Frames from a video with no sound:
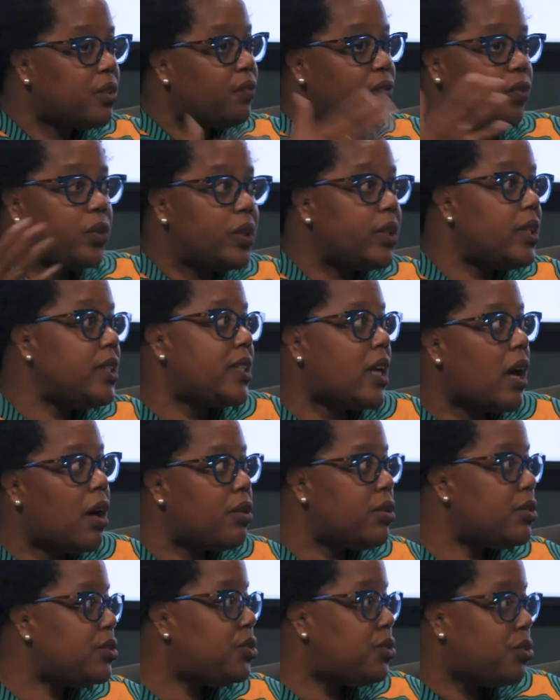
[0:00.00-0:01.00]
could freely
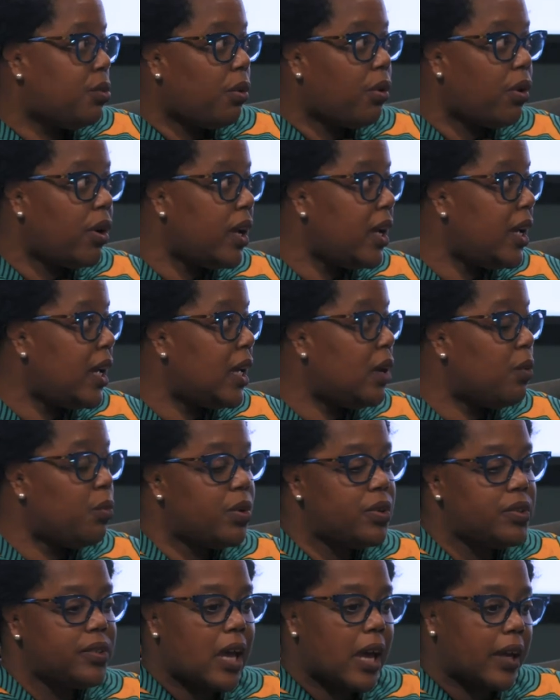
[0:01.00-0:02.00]
tell her story. It
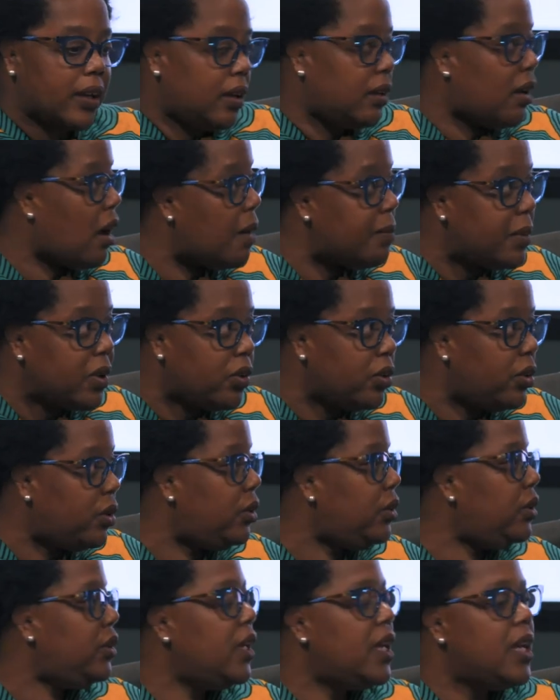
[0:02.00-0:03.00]
was
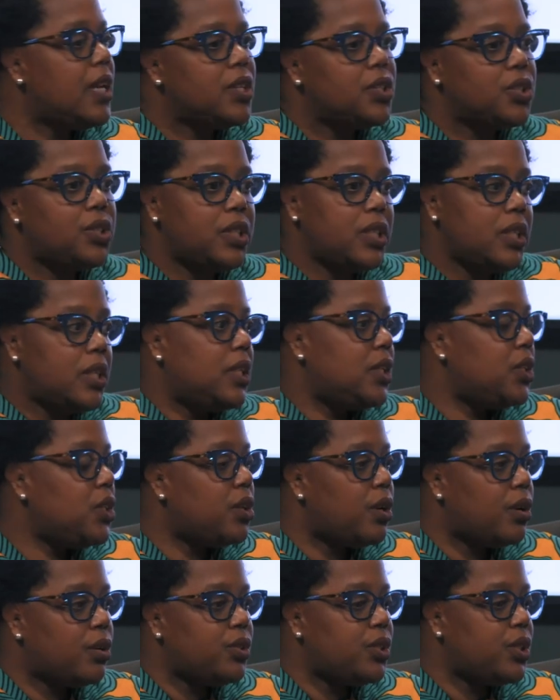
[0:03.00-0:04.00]
economical. She,
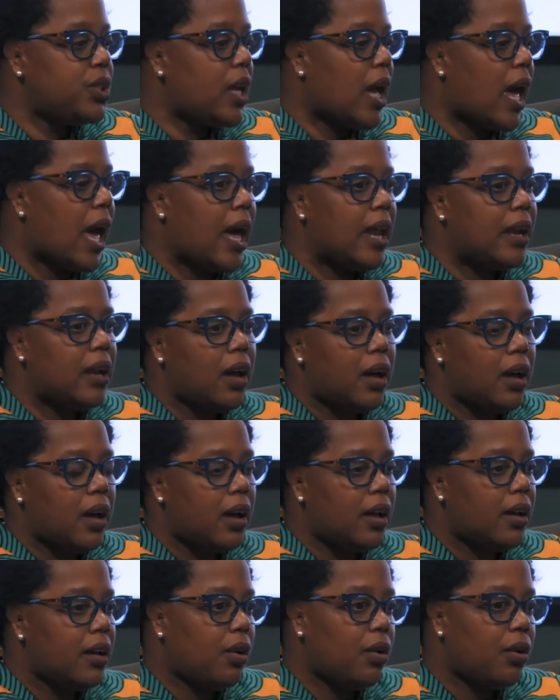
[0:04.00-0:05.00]
you know, she had
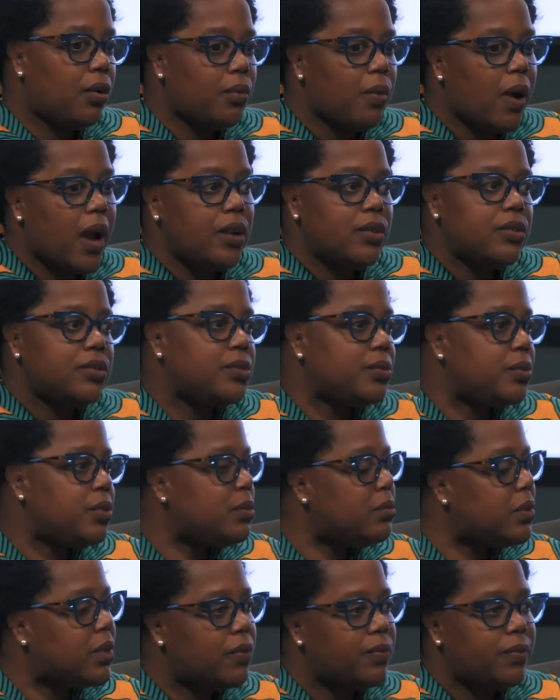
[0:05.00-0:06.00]
her writer's
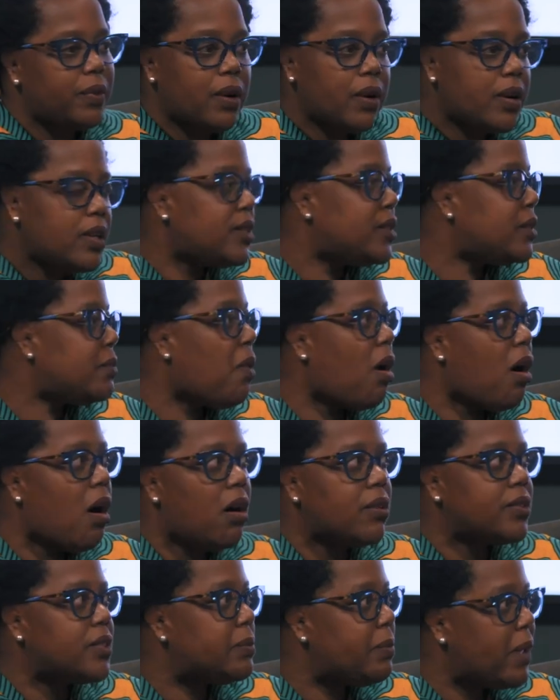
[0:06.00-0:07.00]
room in a very
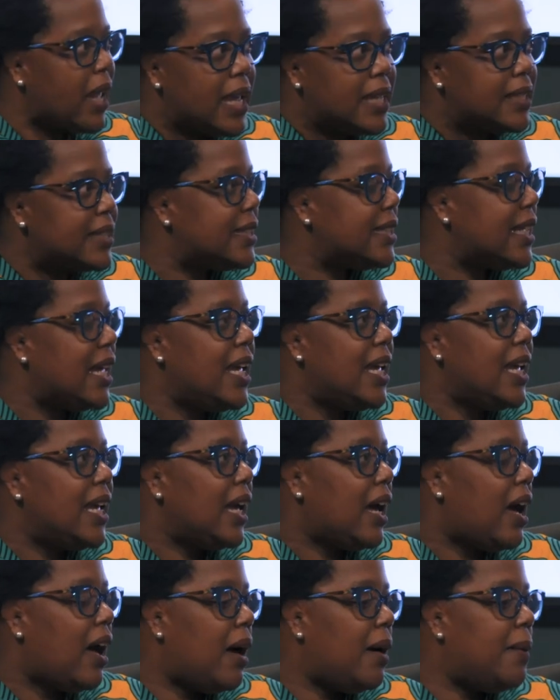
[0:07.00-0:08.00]
small space
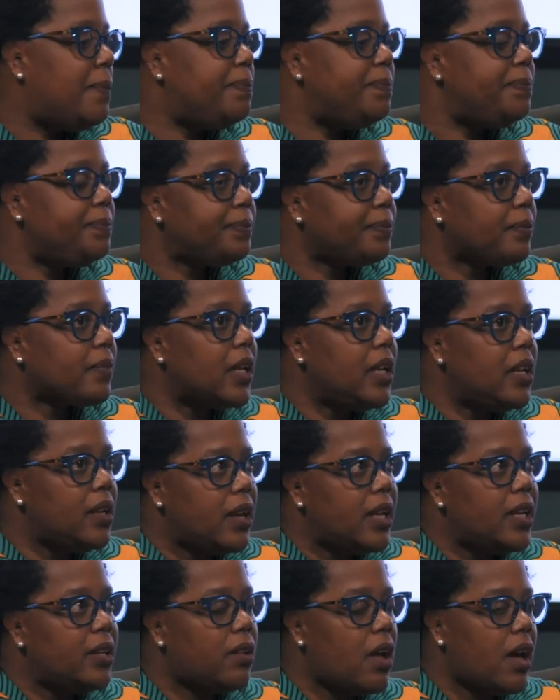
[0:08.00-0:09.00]
in
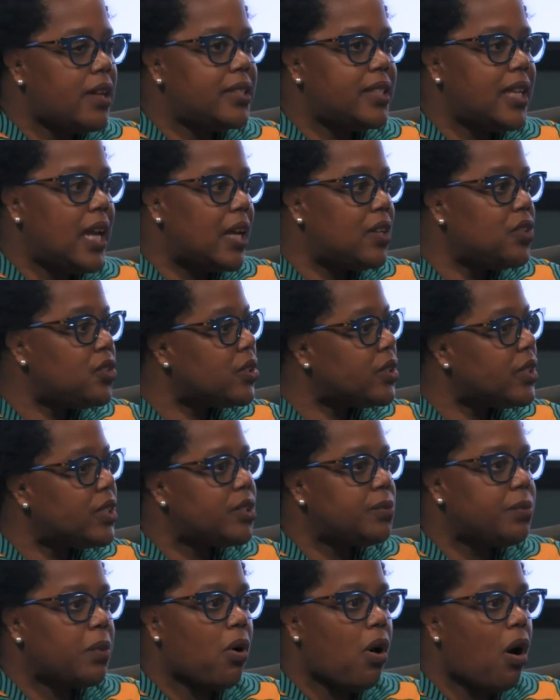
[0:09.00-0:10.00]
Los
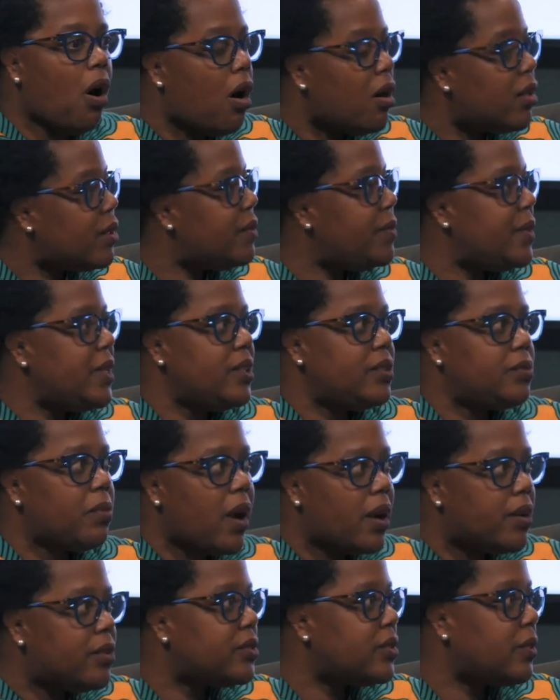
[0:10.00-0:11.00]
Angeles, where all of these
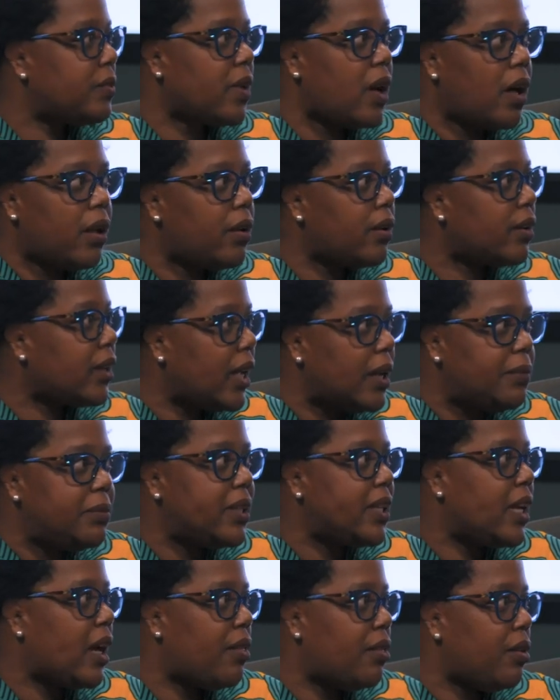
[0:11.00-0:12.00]
writers of color
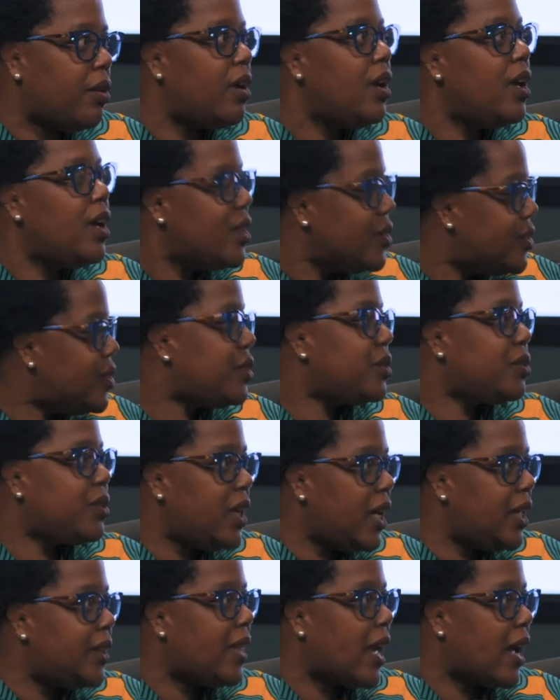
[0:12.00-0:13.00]
came together to
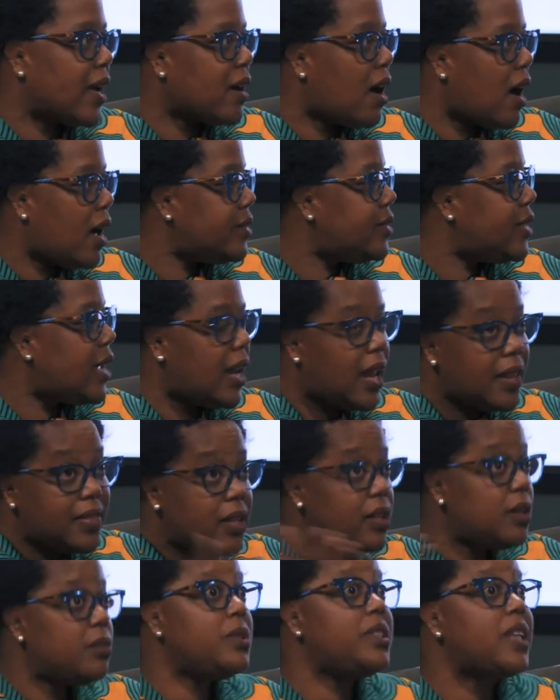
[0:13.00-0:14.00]
create that content.
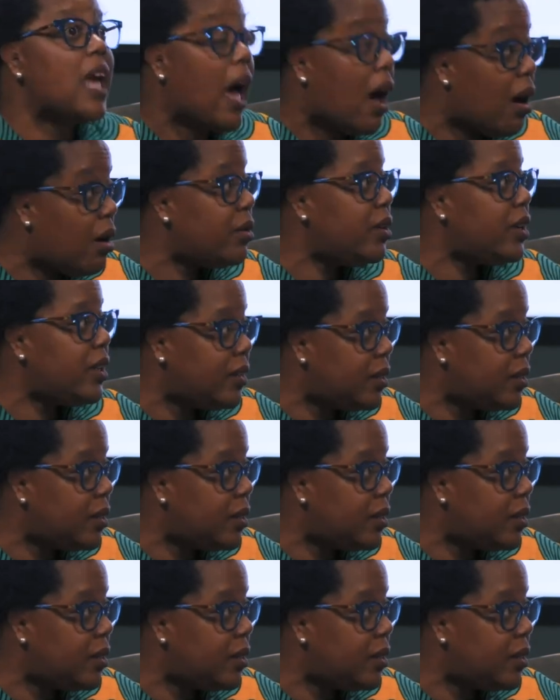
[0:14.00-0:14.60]
And then it was out